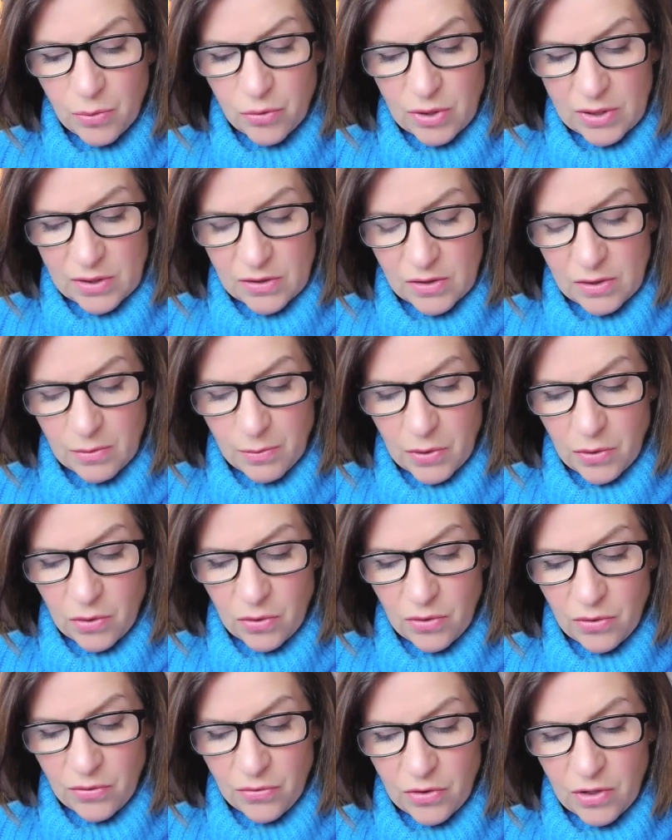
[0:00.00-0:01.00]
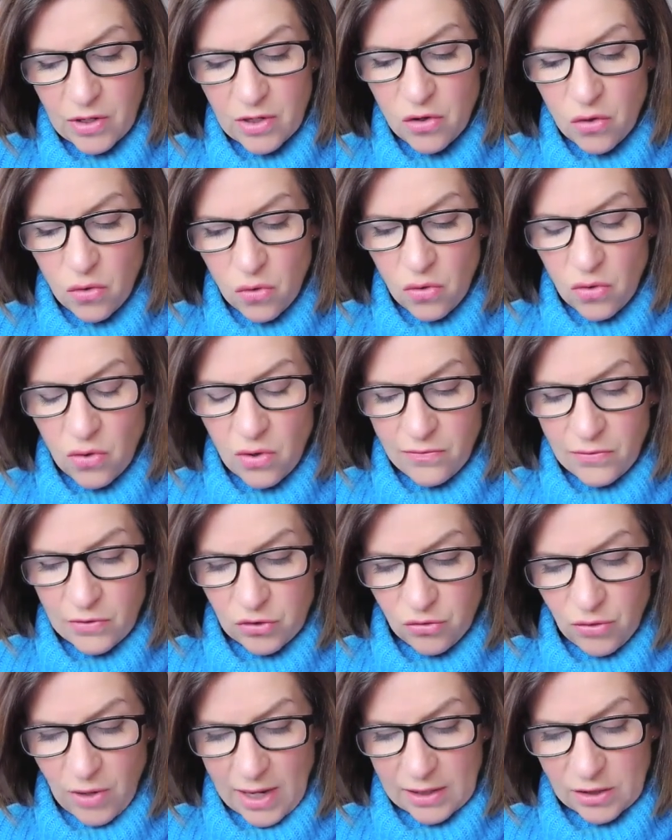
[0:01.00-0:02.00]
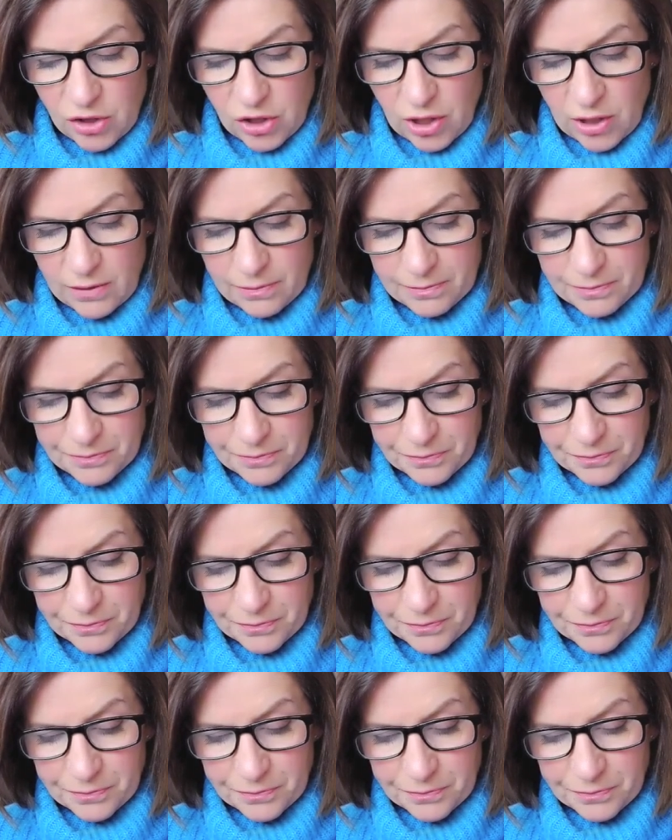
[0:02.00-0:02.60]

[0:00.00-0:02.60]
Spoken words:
principle, the law of attraction.